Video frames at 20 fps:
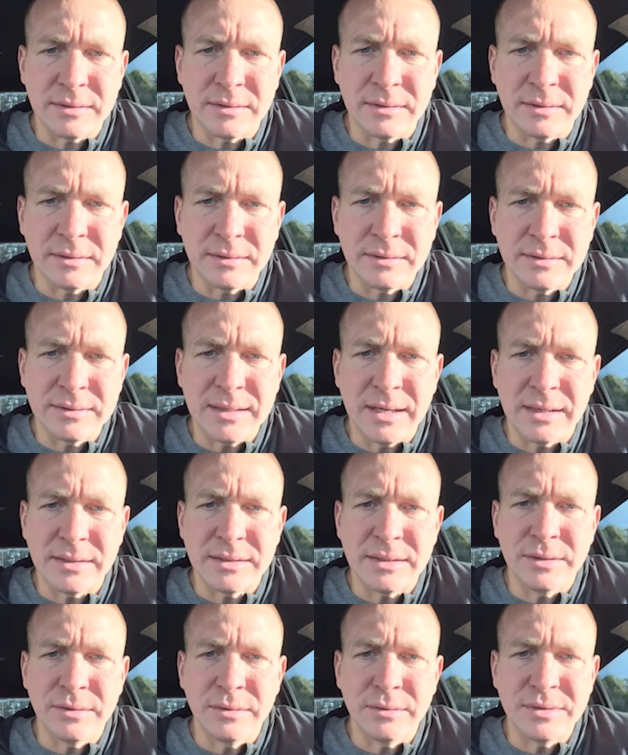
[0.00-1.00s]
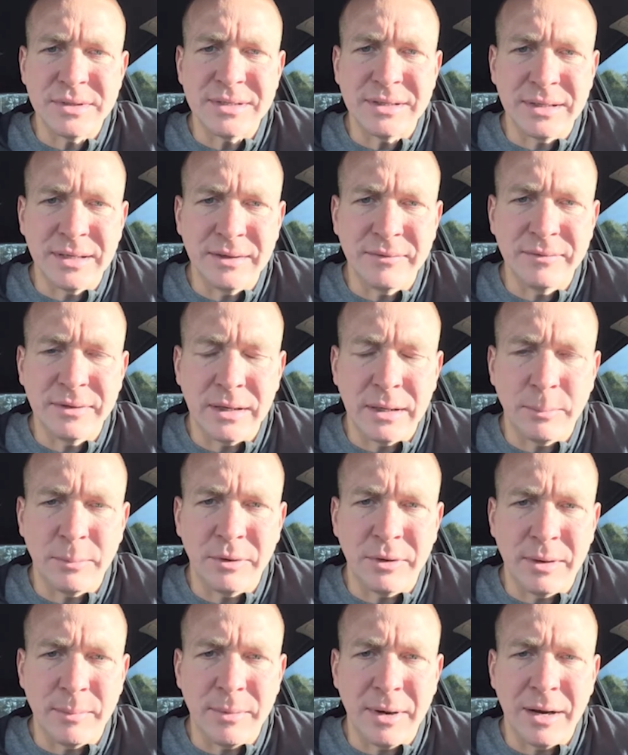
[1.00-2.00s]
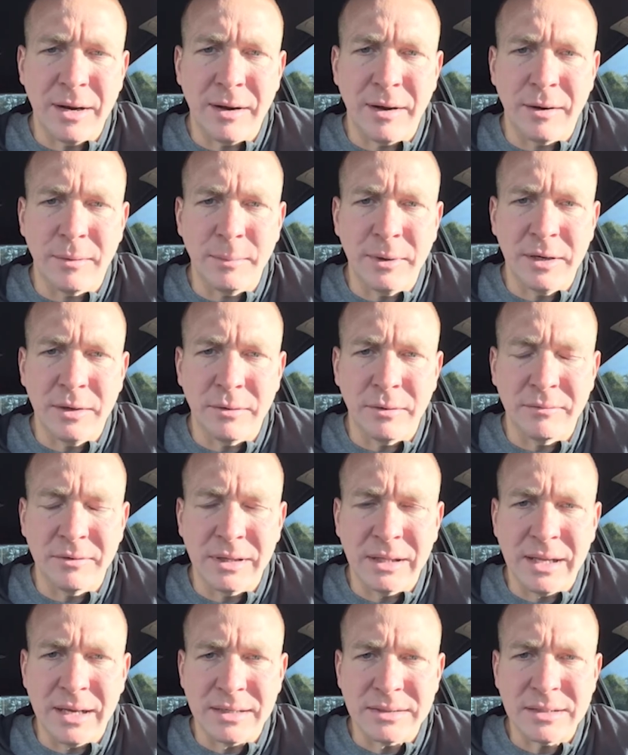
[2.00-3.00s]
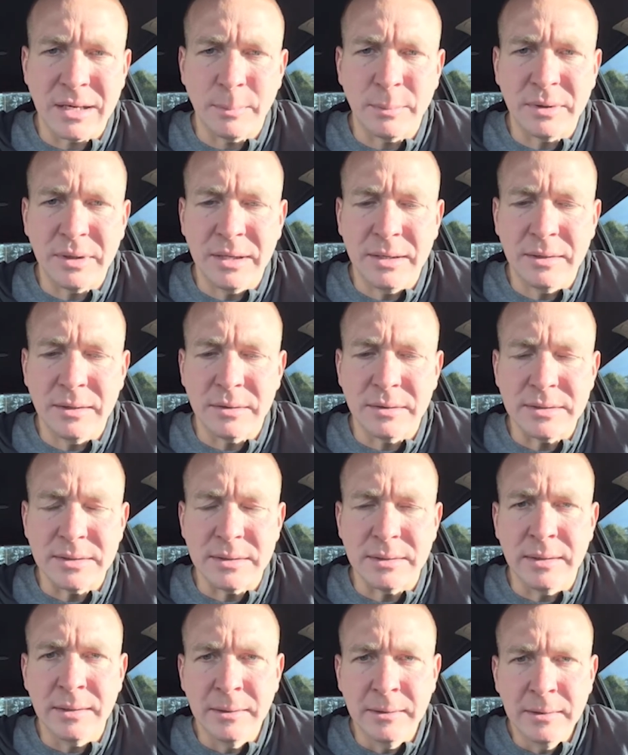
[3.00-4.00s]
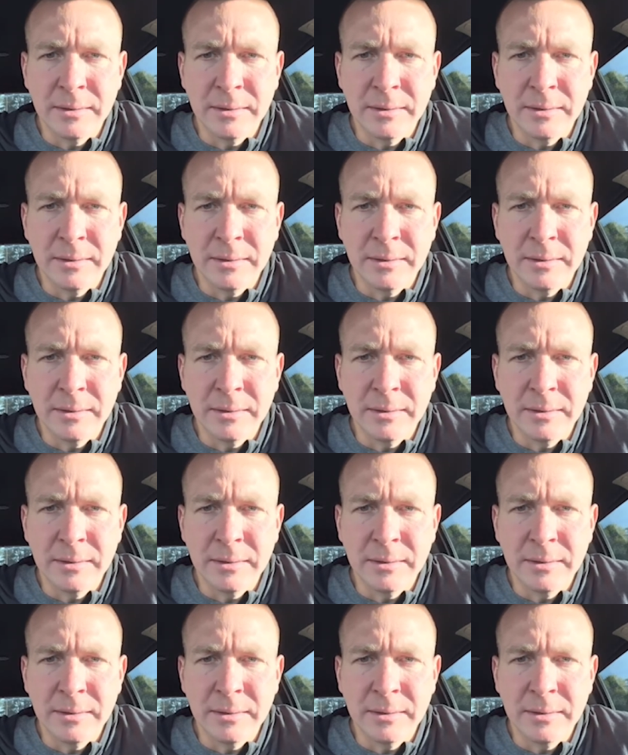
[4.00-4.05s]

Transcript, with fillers: the tattoo sleeve that I put on my arm here over the last couple years and